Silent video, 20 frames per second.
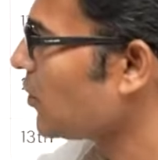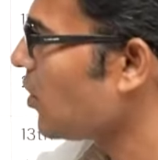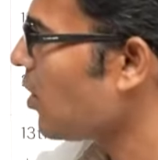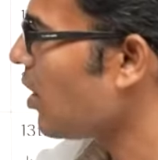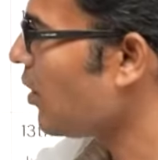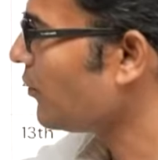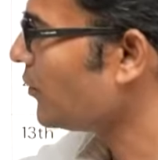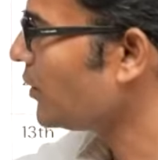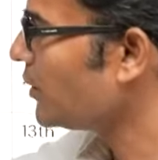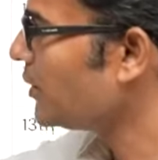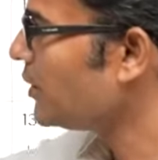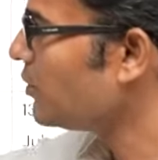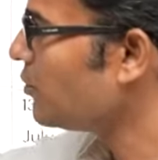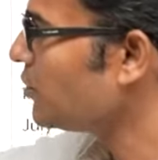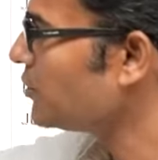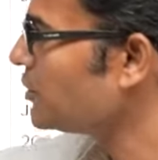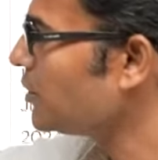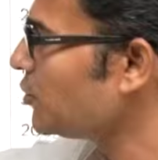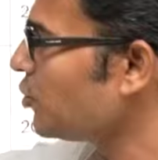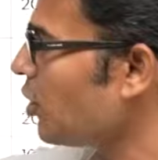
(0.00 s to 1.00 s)
after
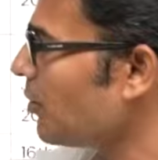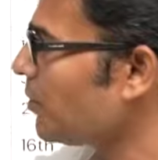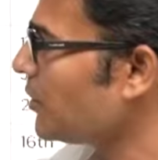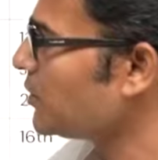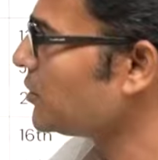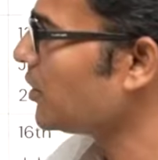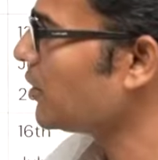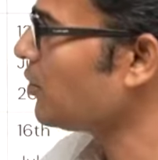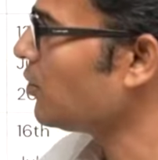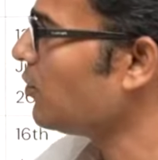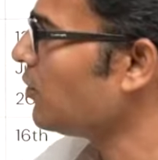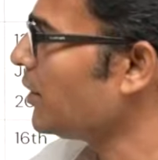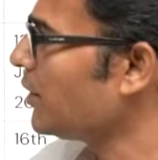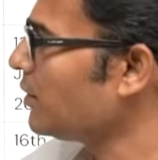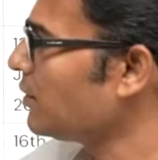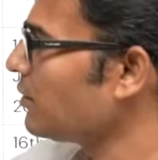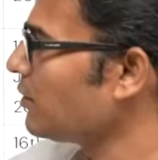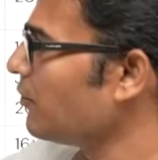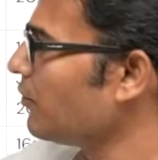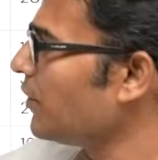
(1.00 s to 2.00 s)
TOC topics are
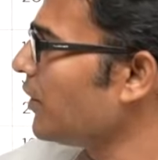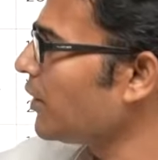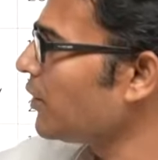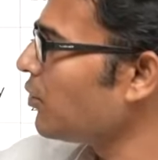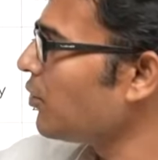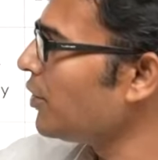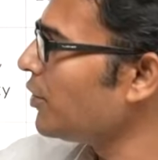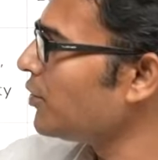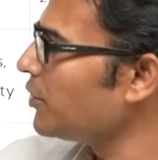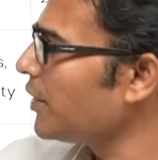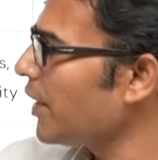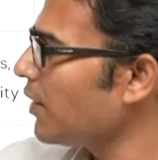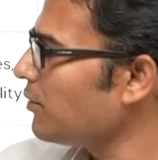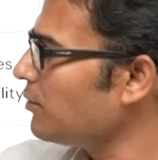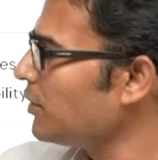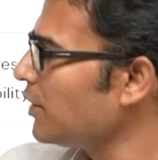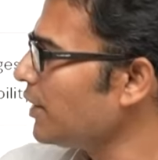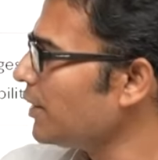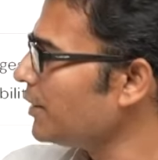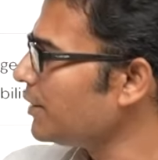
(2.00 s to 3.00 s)
over, we are going to
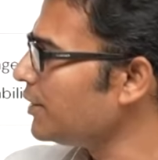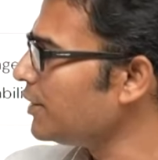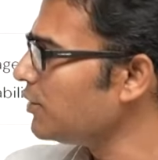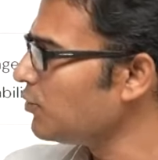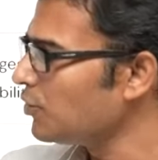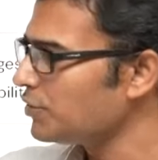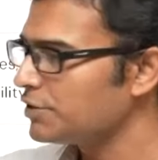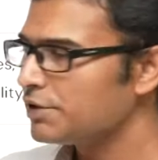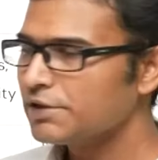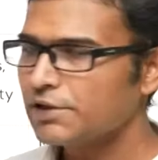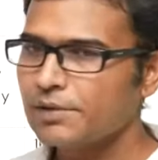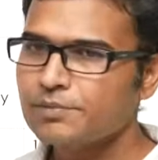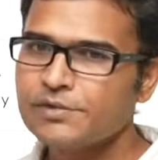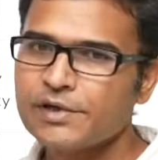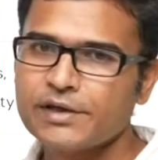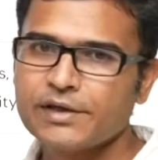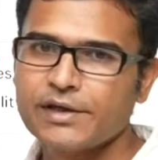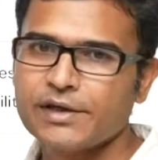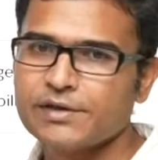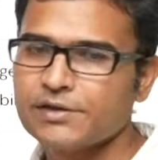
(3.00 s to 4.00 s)
have TOC
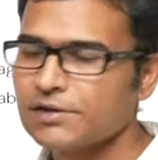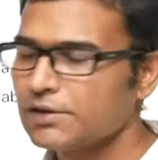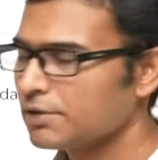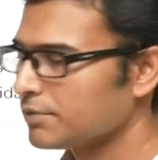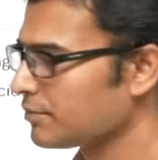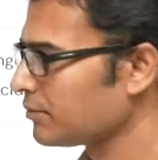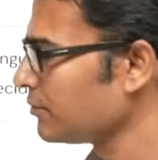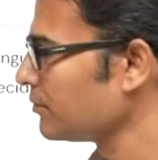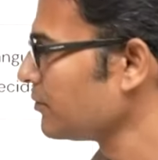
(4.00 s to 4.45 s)
subject test.